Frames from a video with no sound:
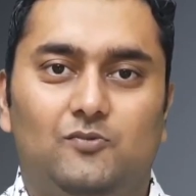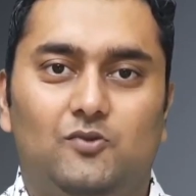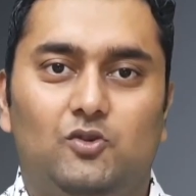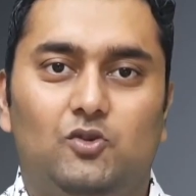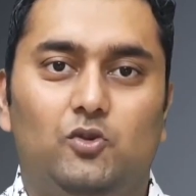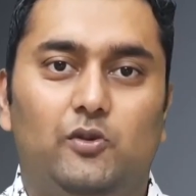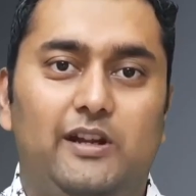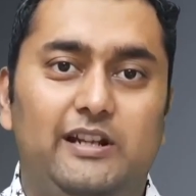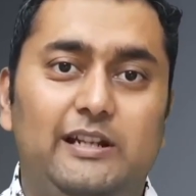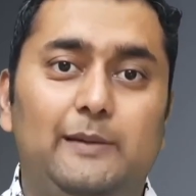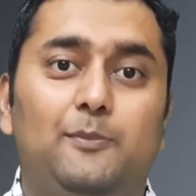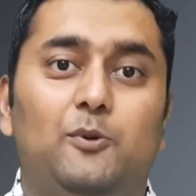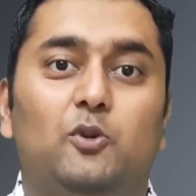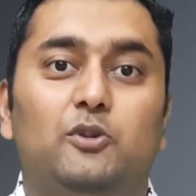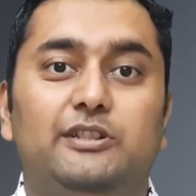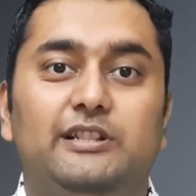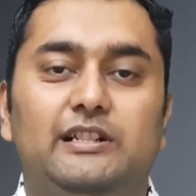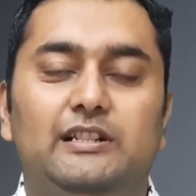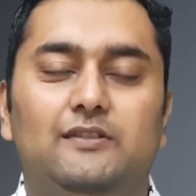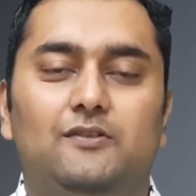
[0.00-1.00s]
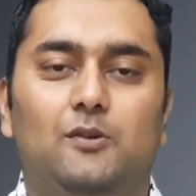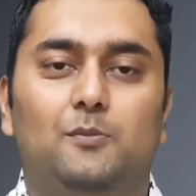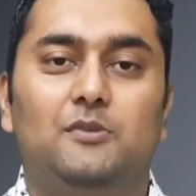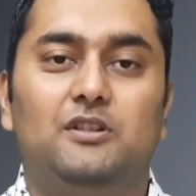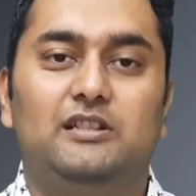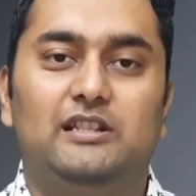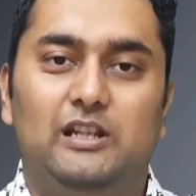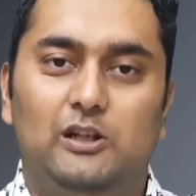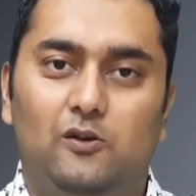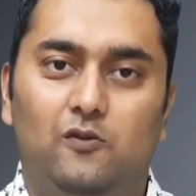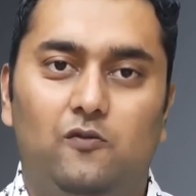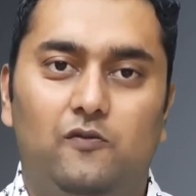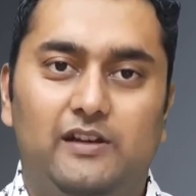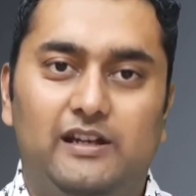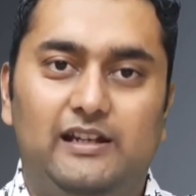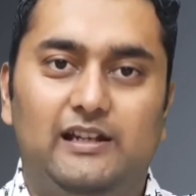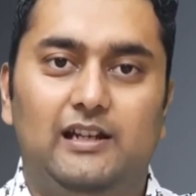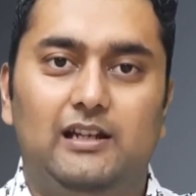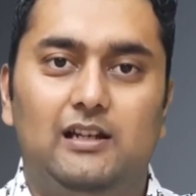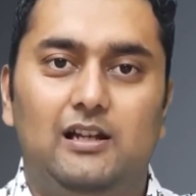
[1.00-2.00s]
So any proceeds from the sale of
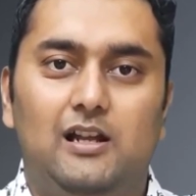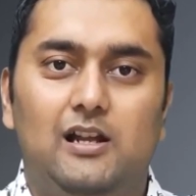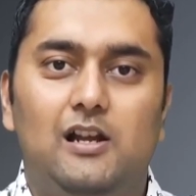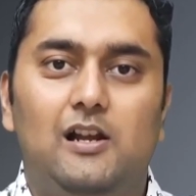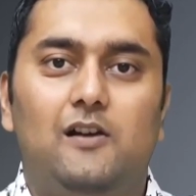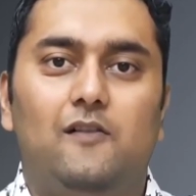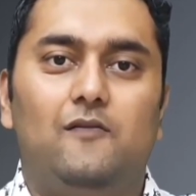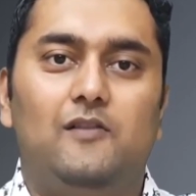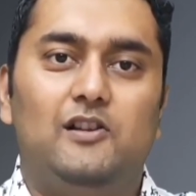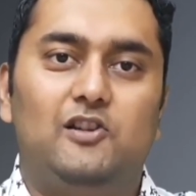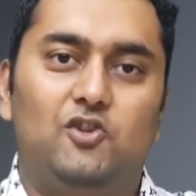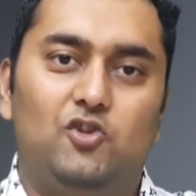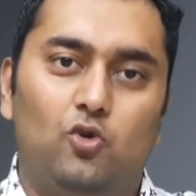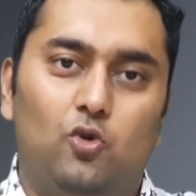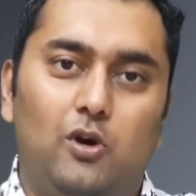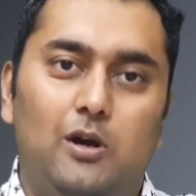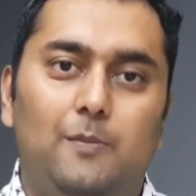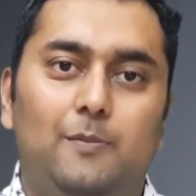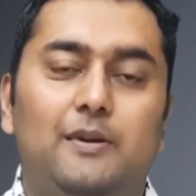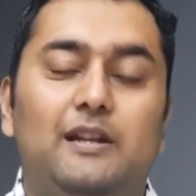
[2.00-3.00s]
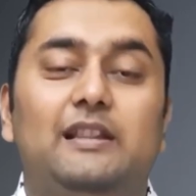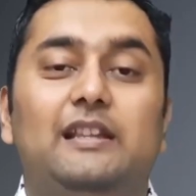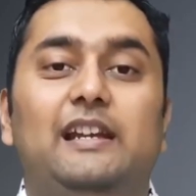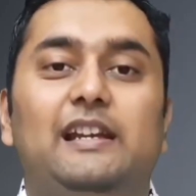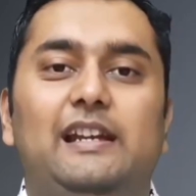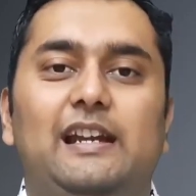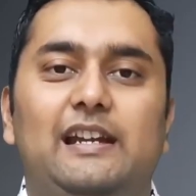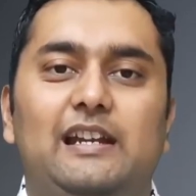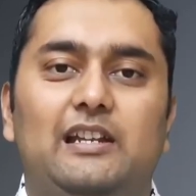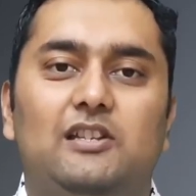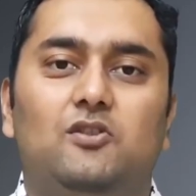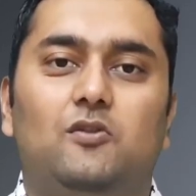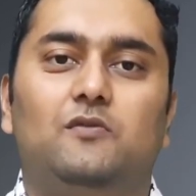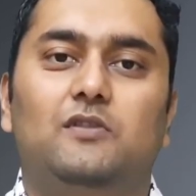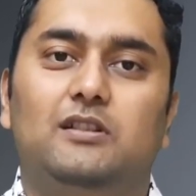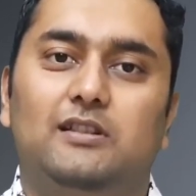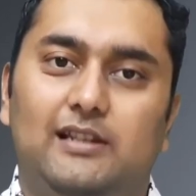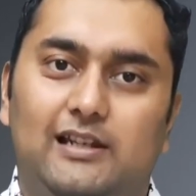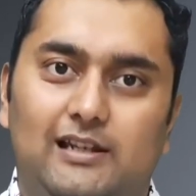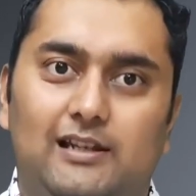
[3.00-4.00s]
vehicle will show up in the AIS of
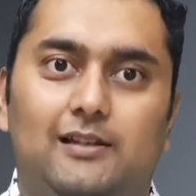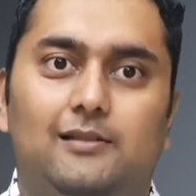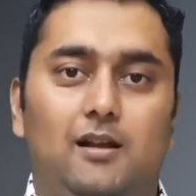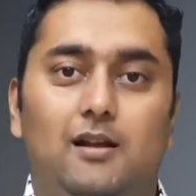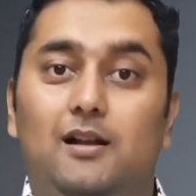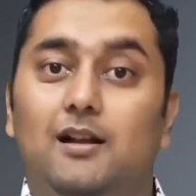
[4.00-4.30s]
the seller.